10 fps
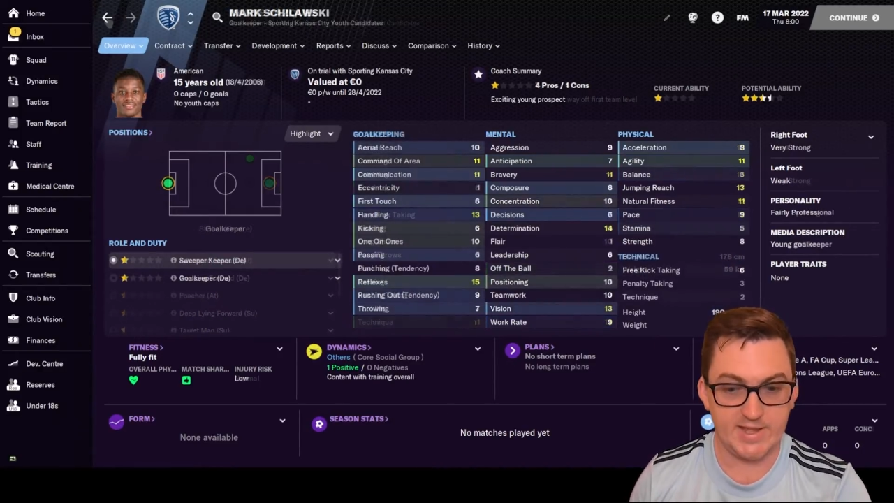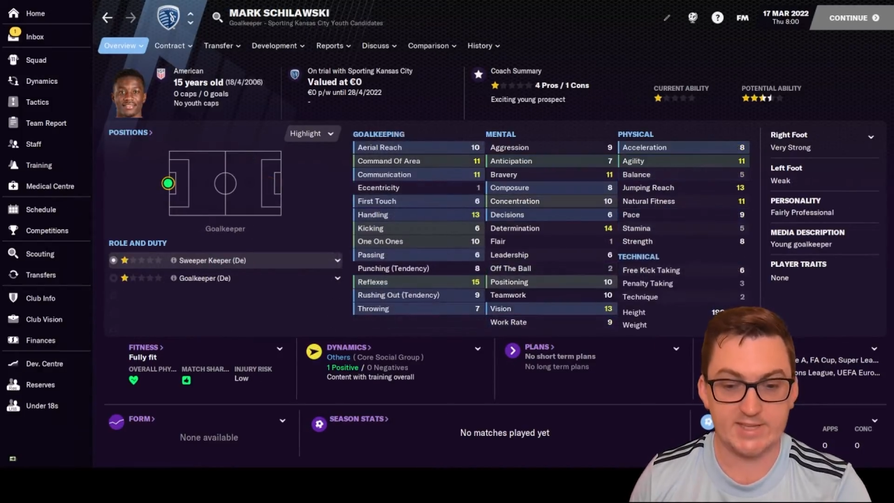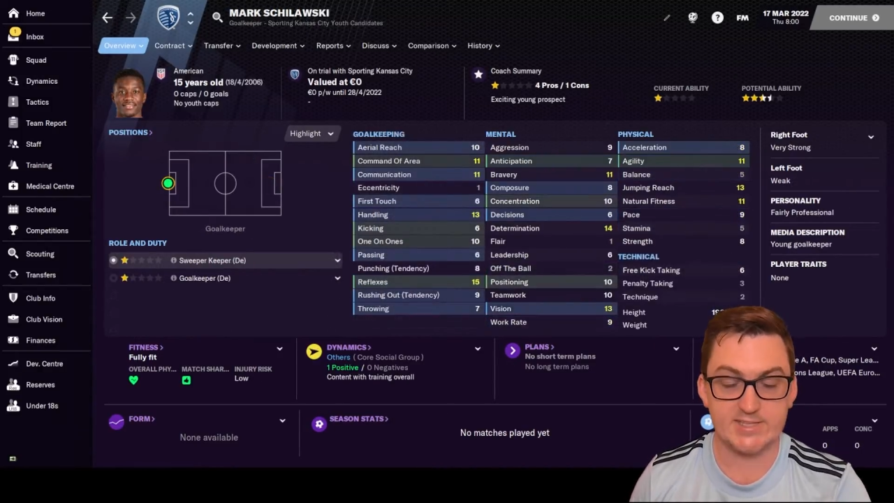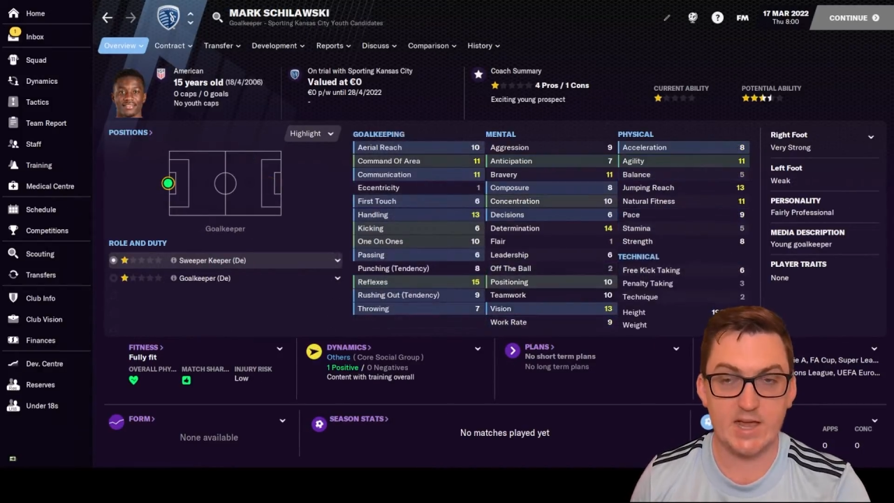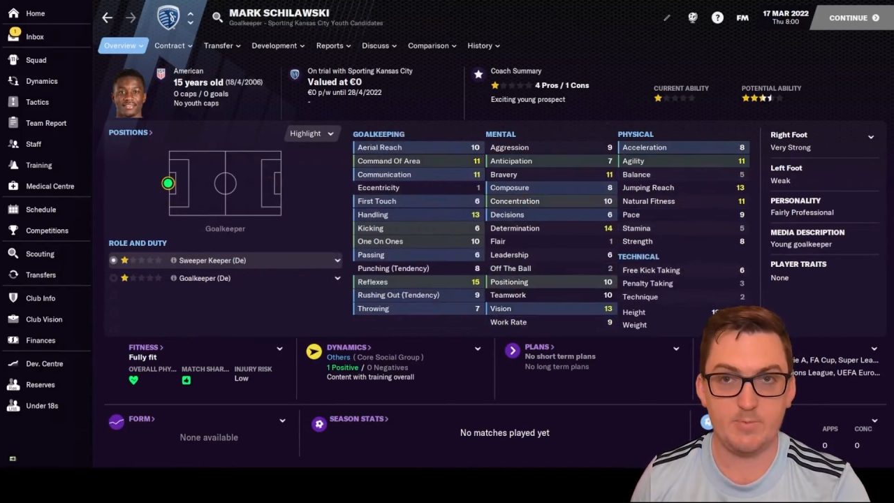
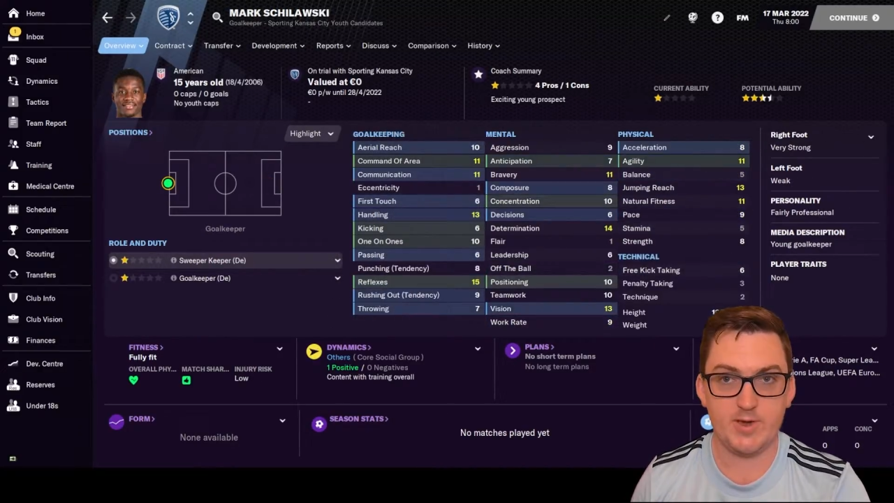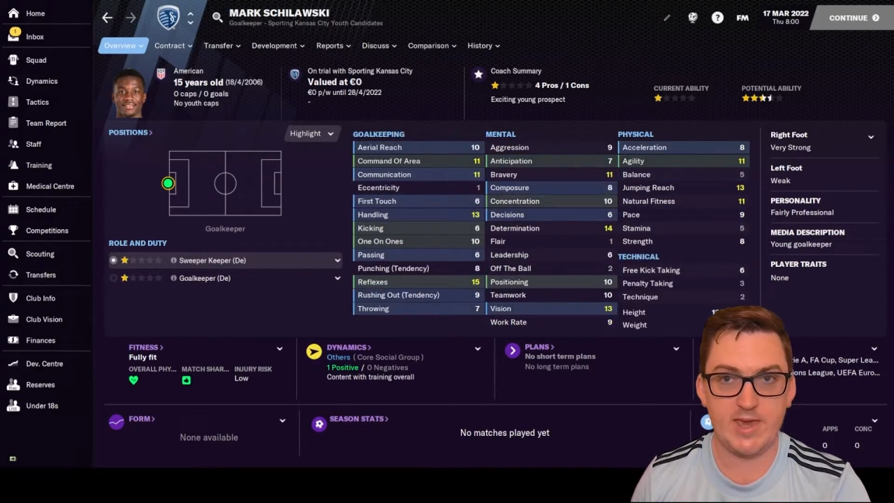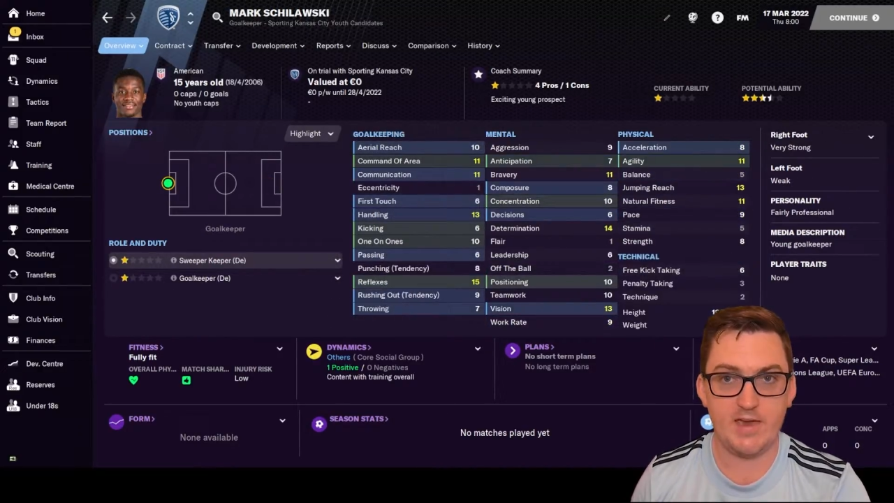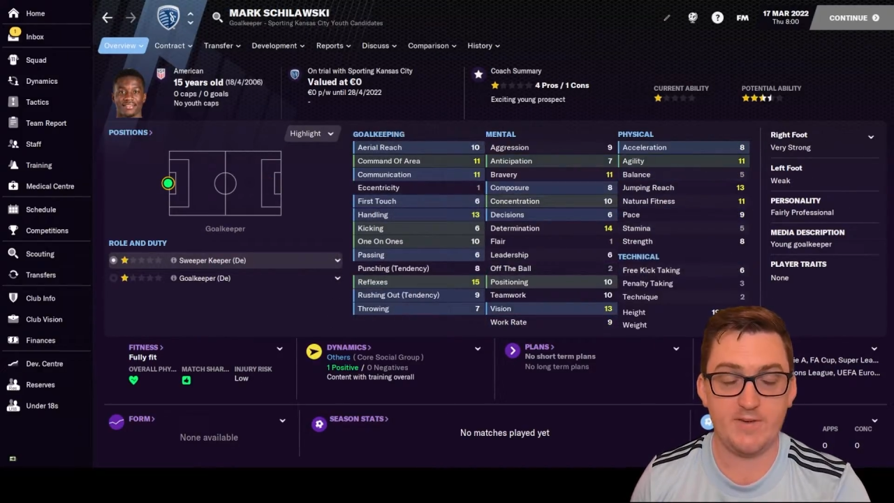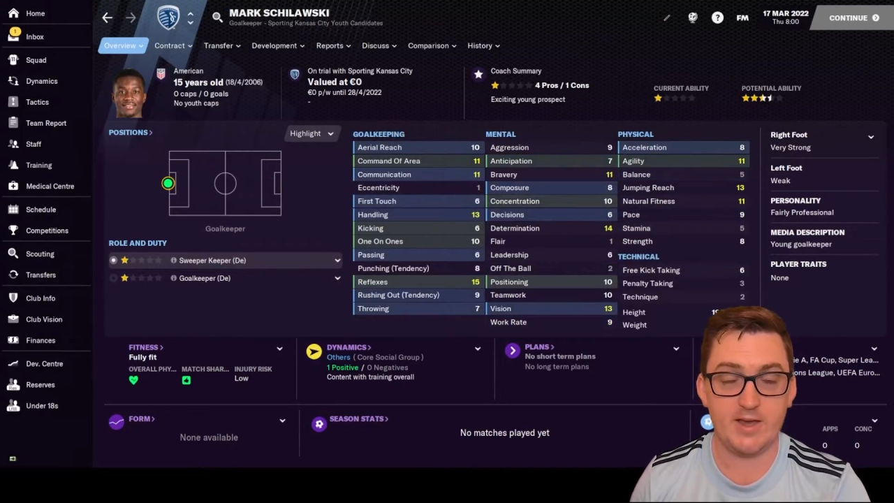Next up,
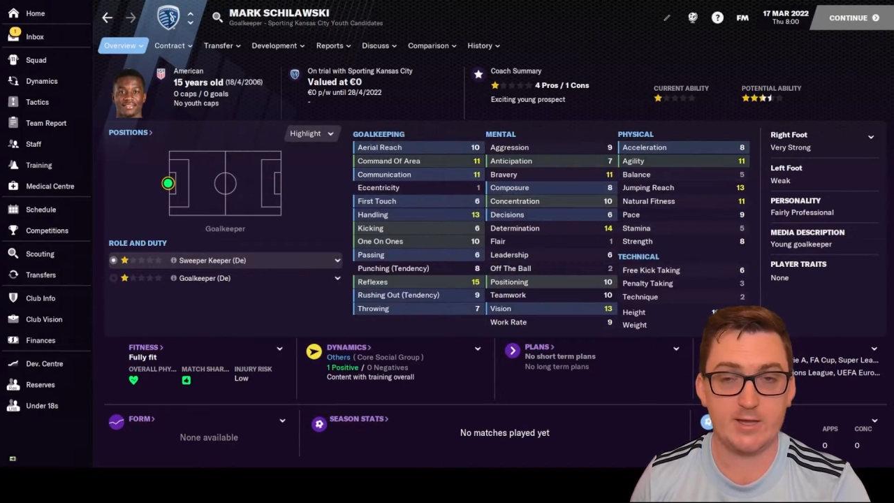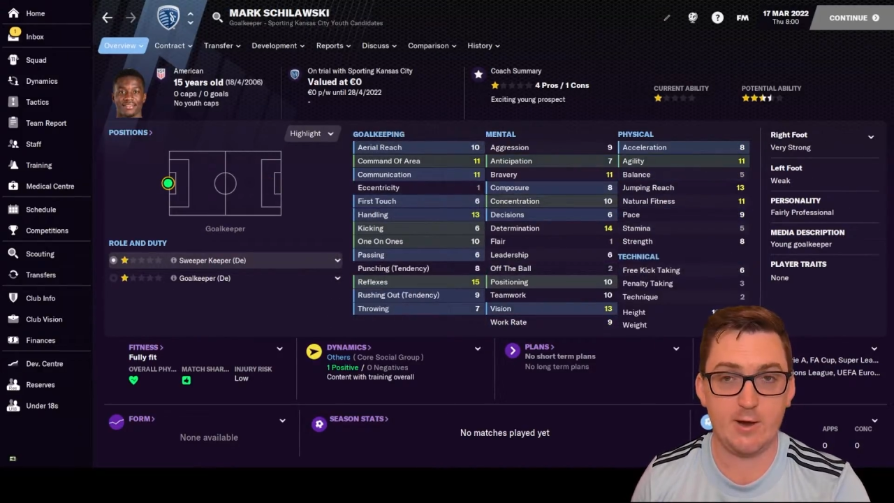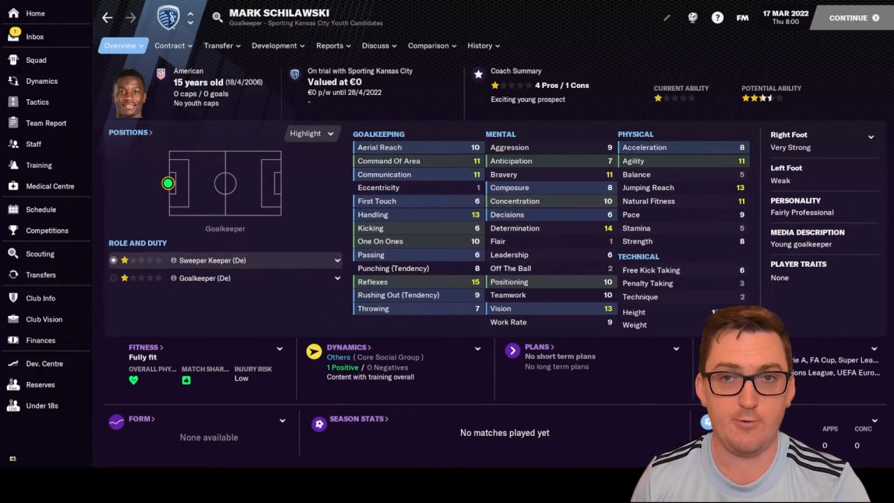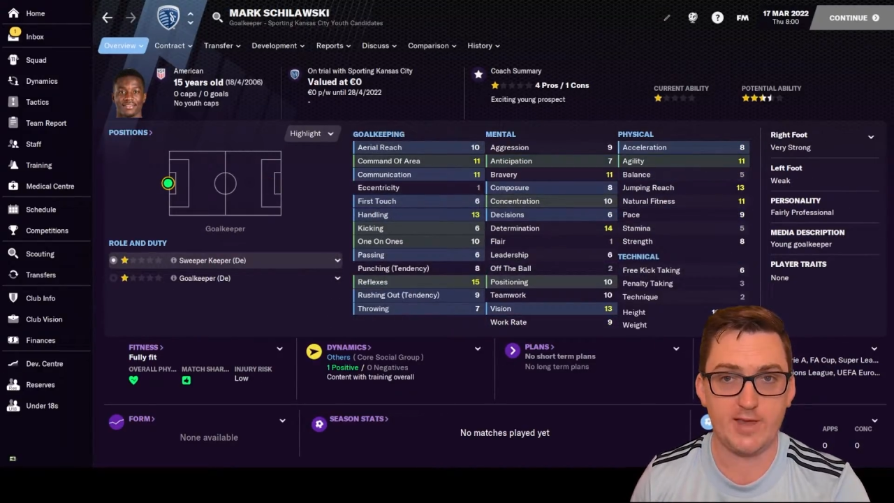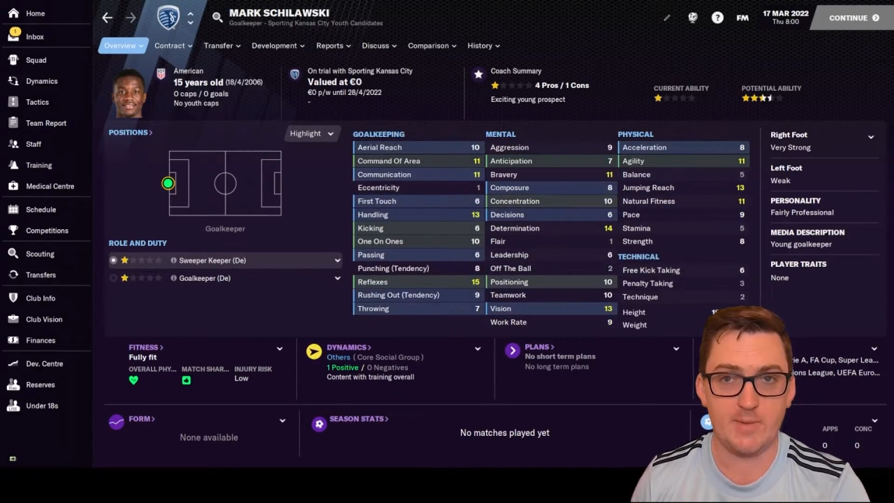we have a
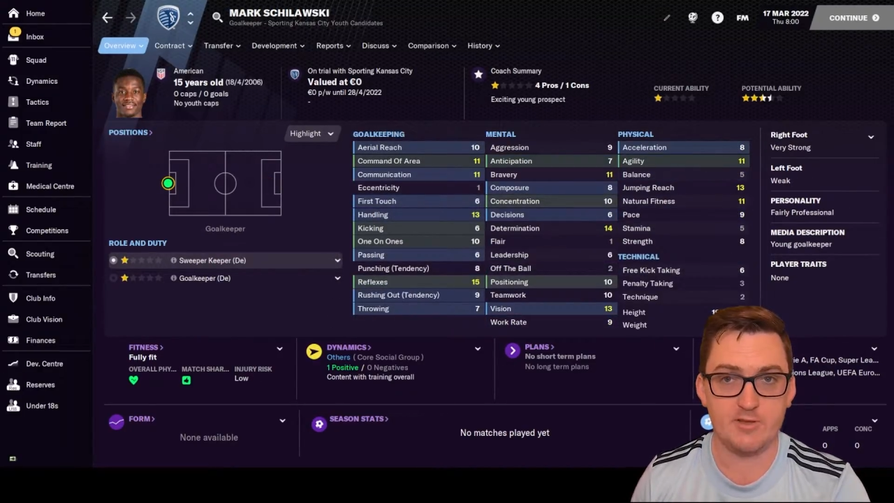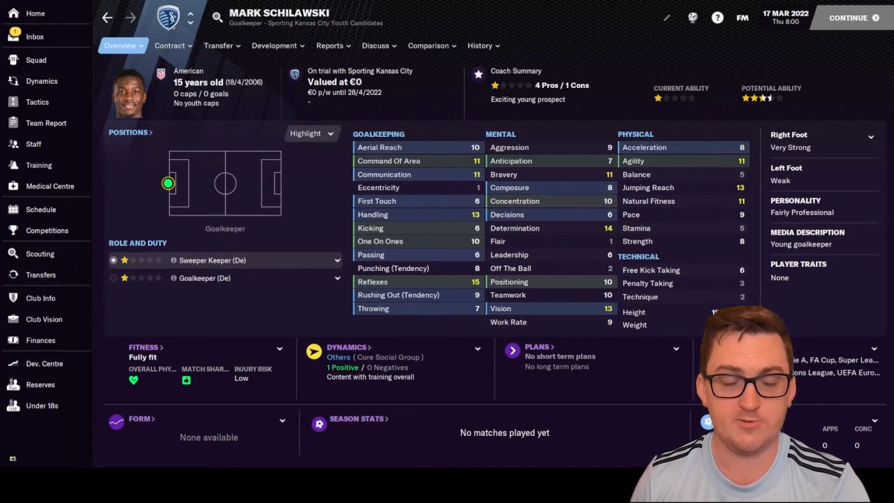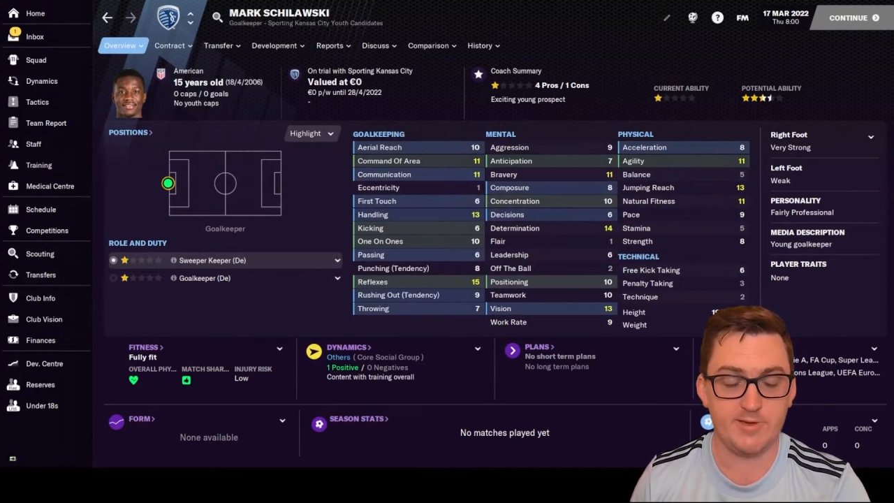goalkeeper.